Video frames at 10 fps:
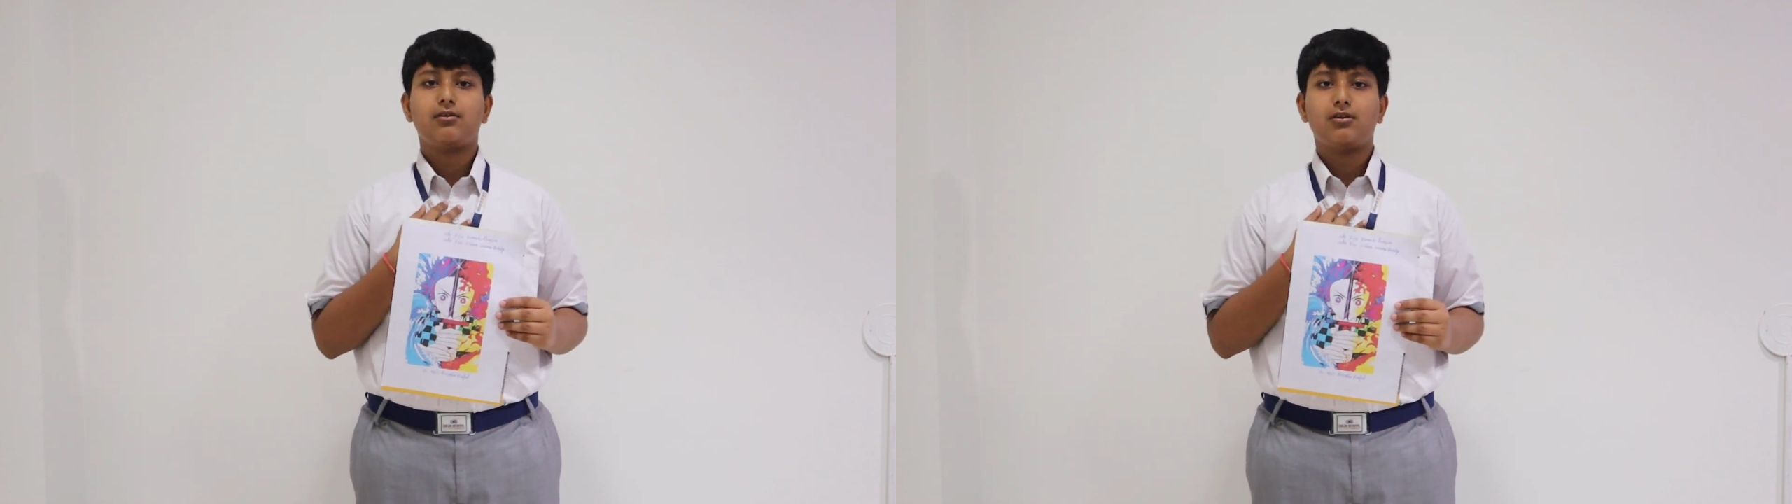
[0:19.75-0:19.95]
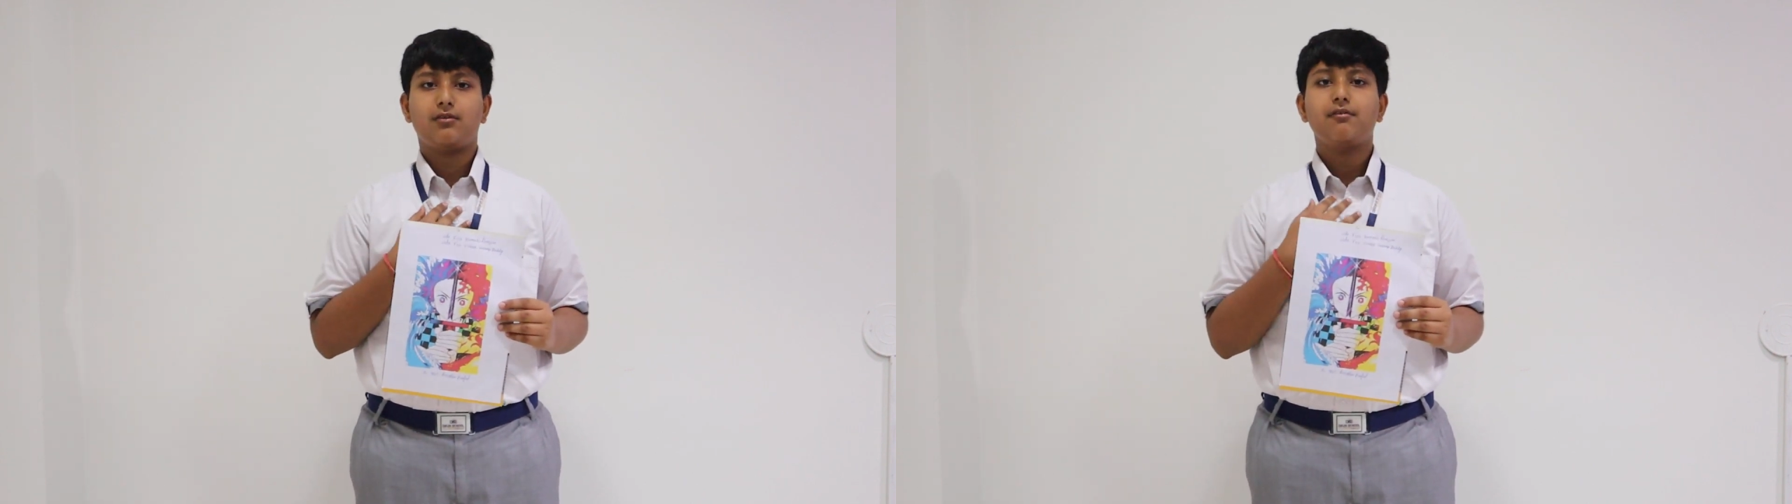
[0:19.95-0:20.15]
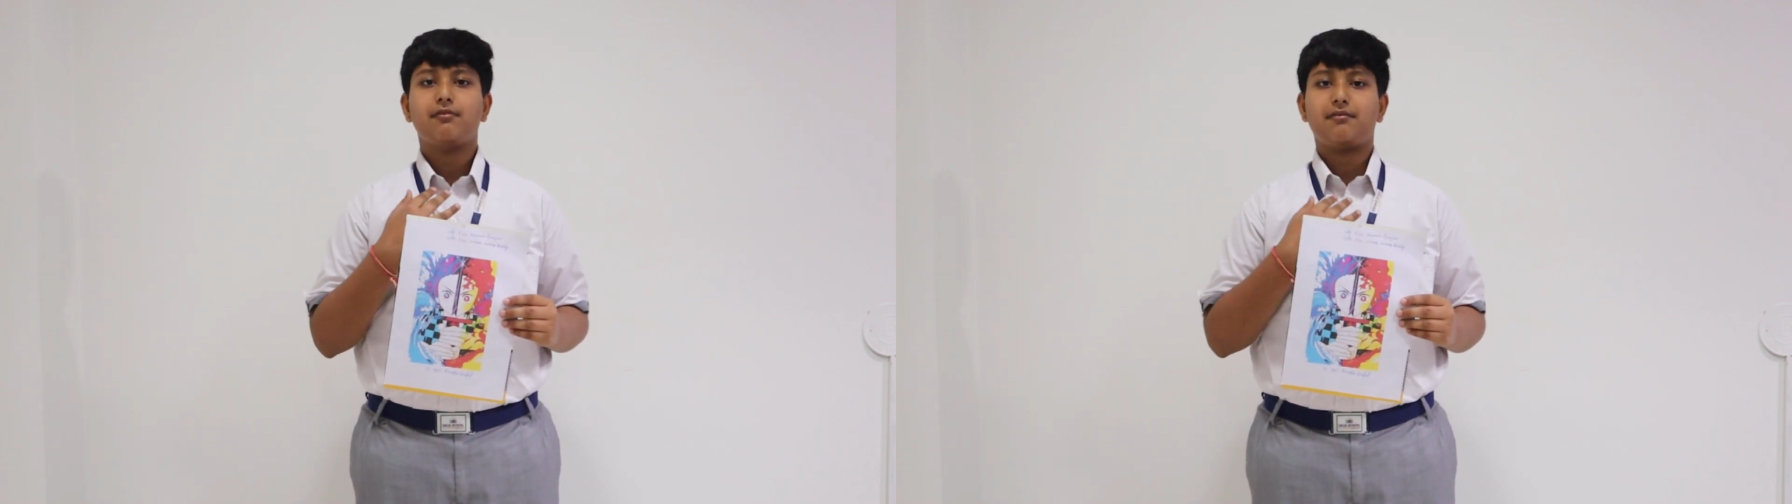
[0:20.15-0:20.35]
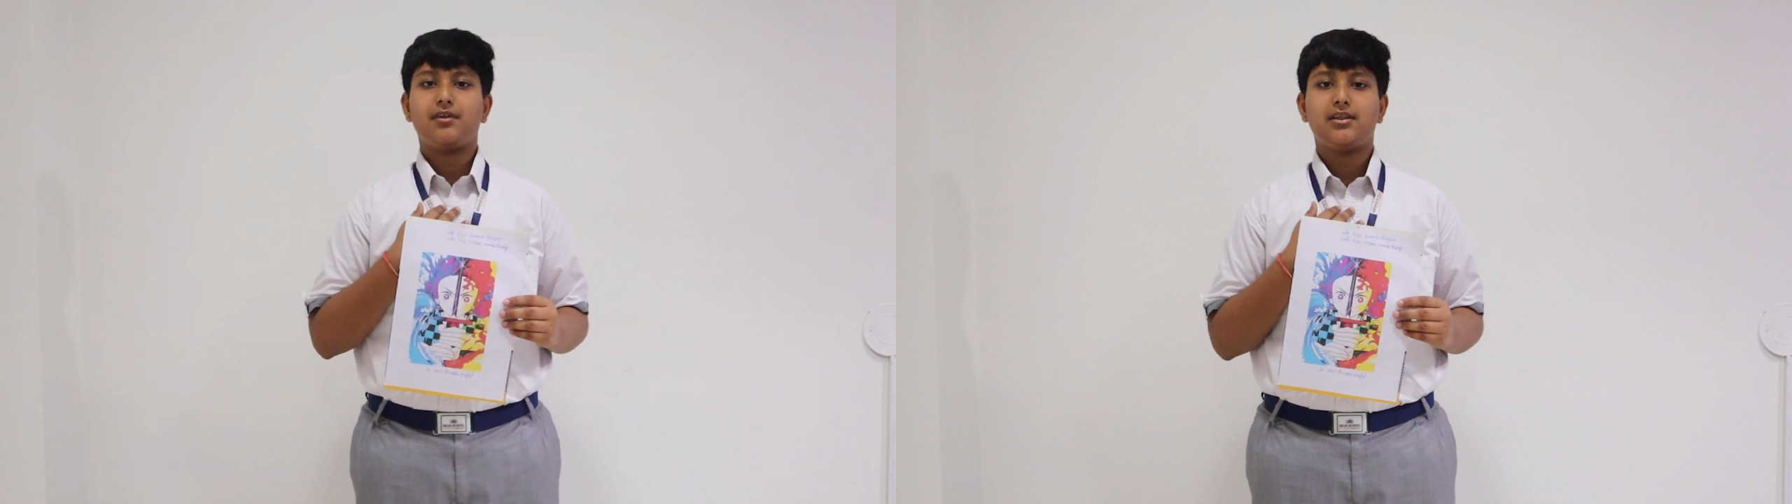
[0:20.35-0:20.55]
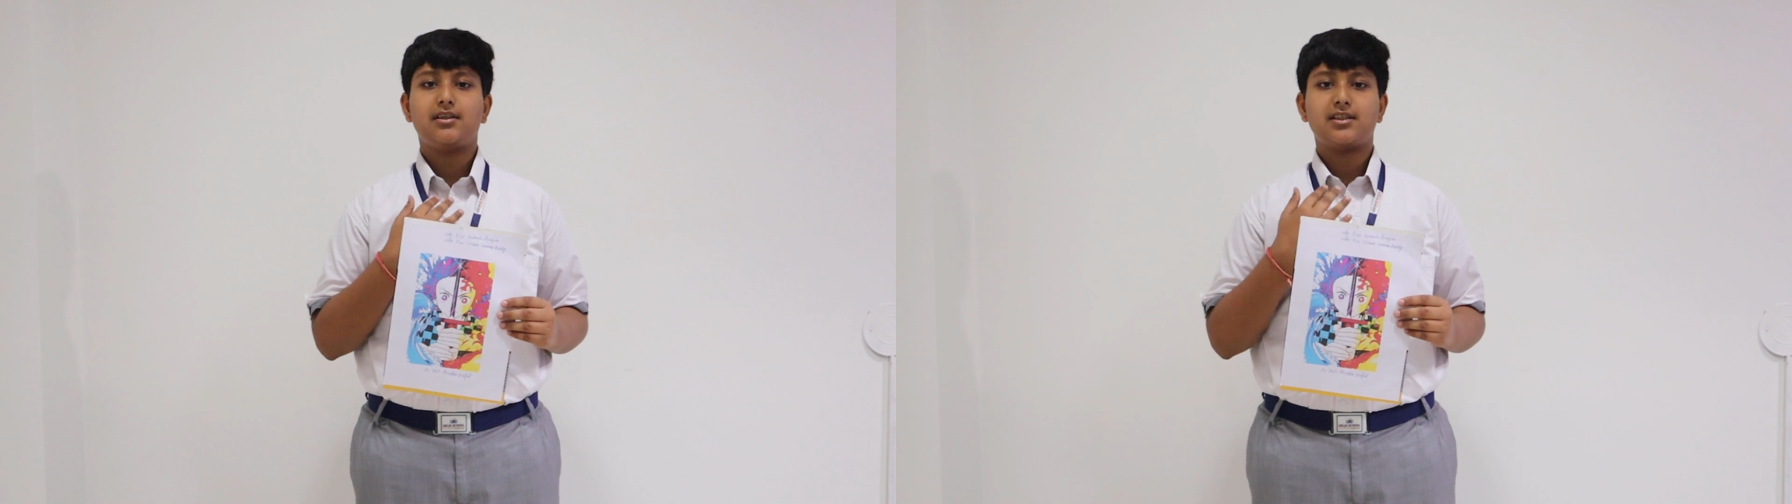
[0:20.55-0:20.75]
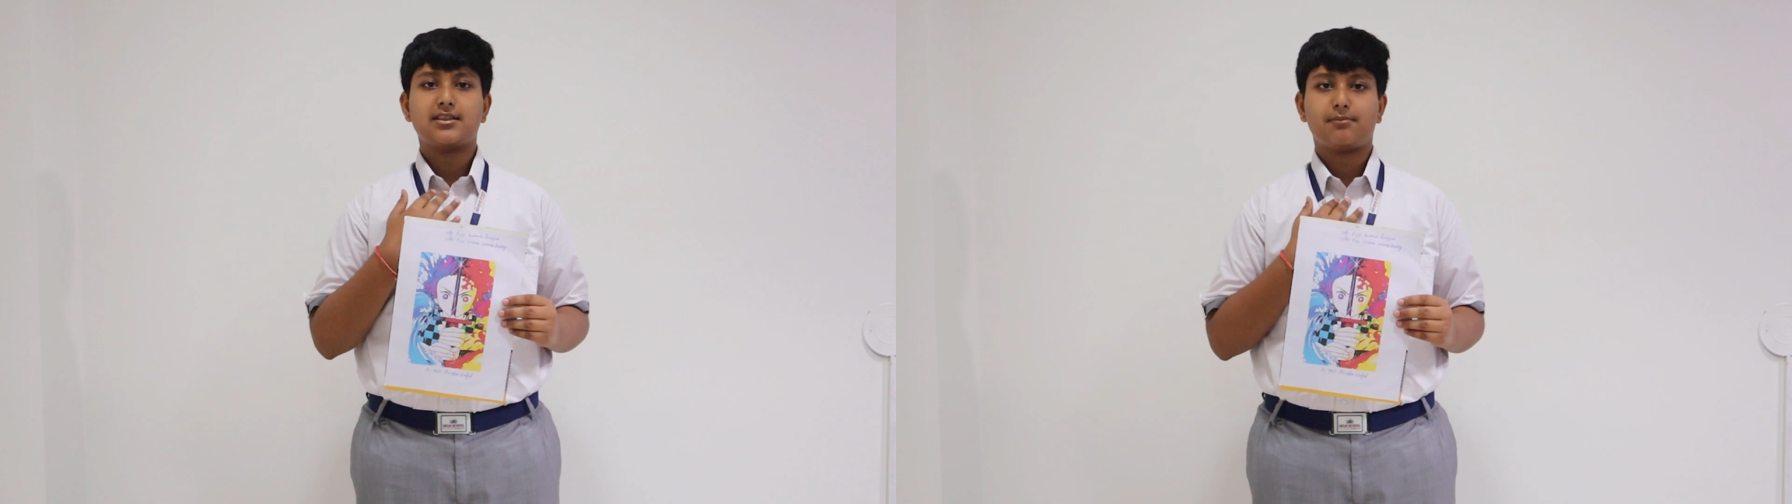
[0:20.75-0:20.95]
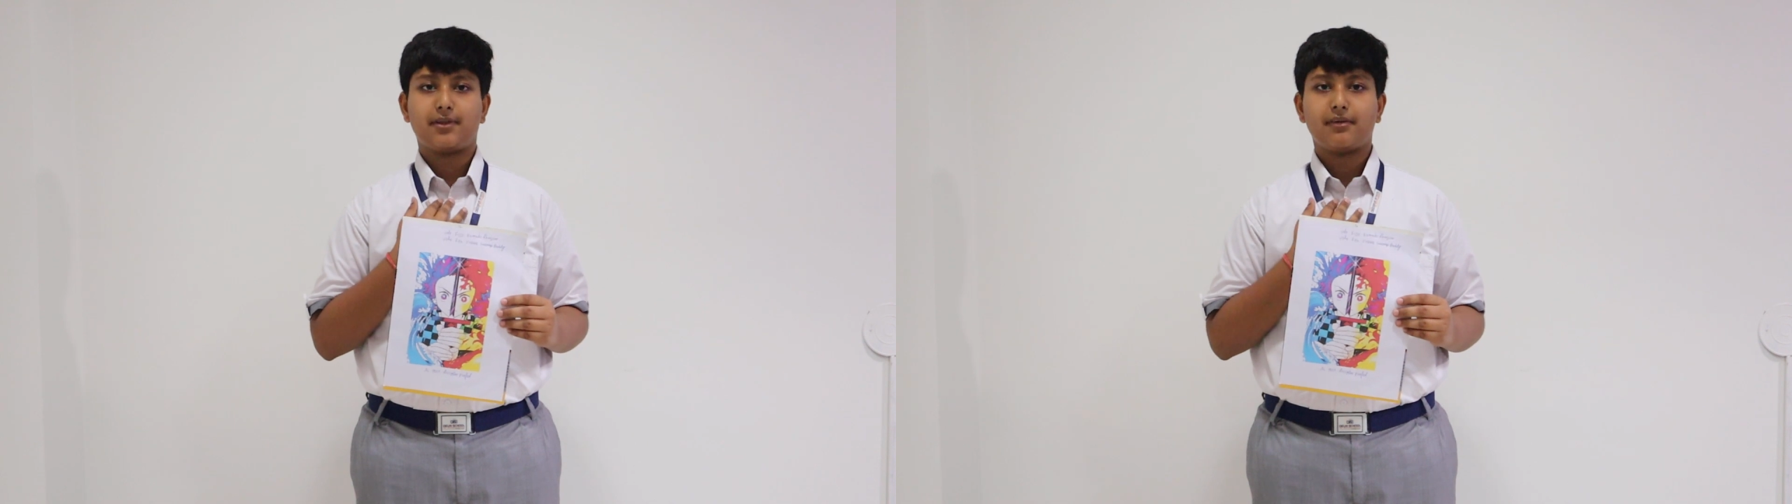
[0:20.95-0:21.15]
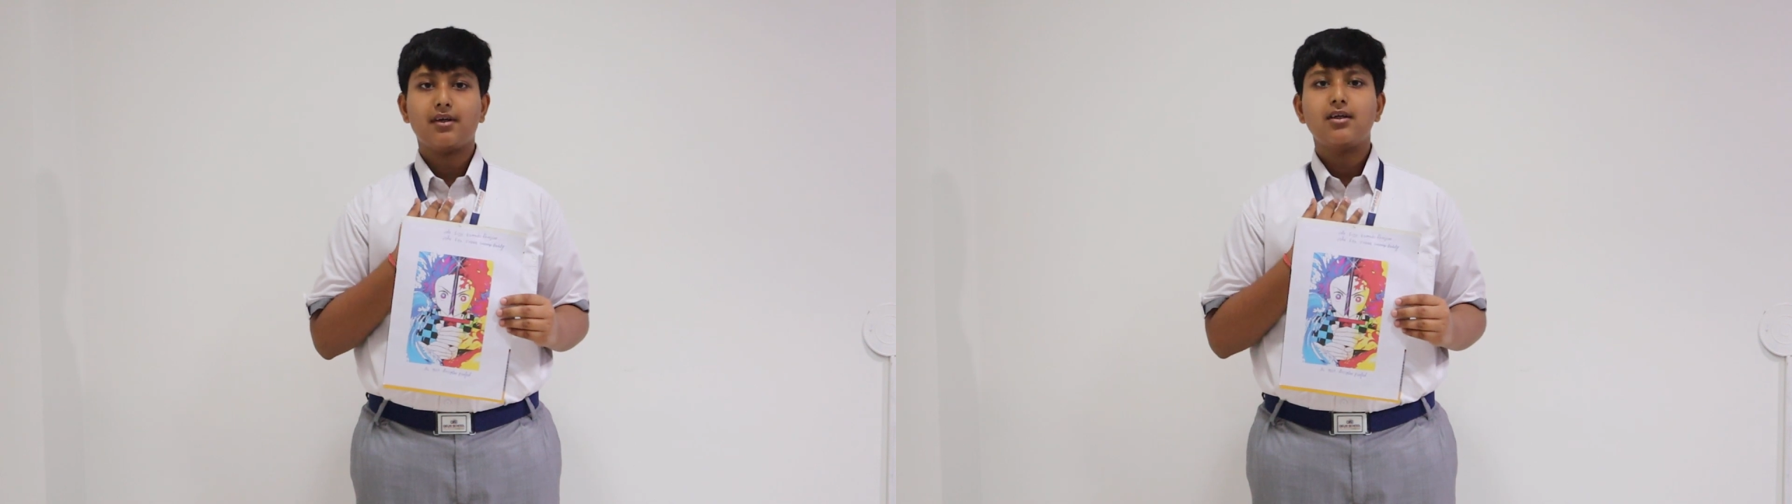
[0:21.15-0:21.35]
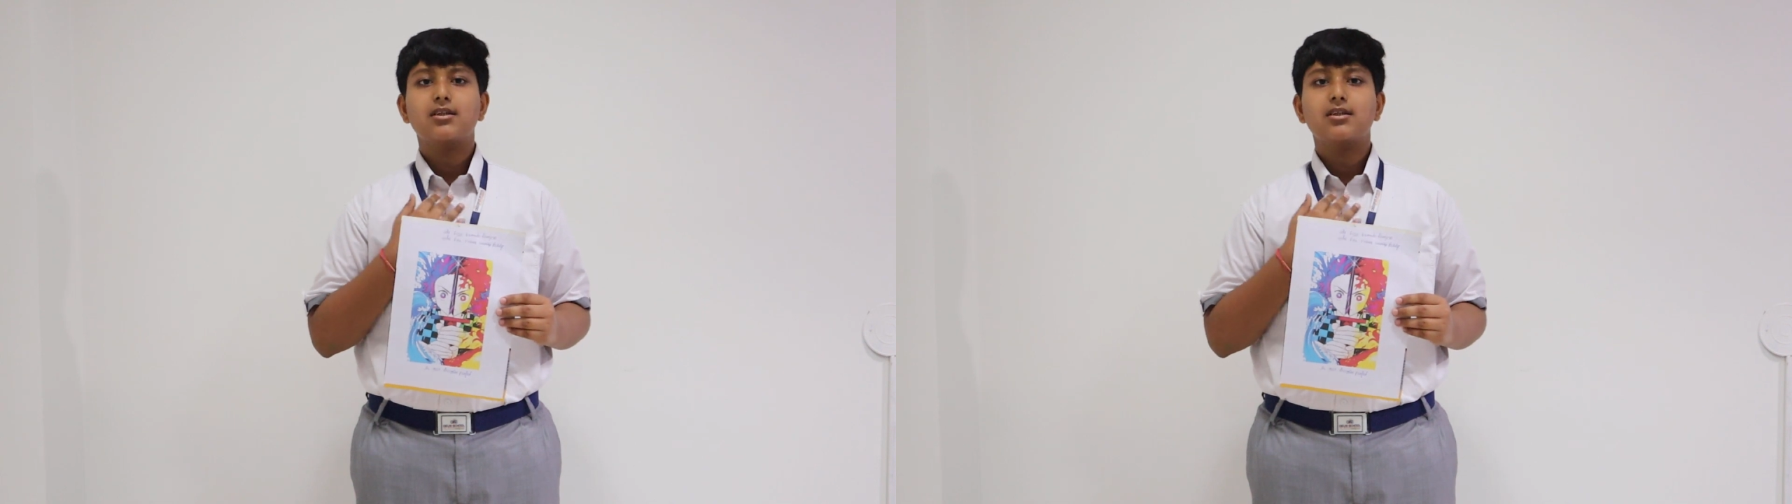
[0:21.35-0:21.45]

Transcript: home where we learn discipline.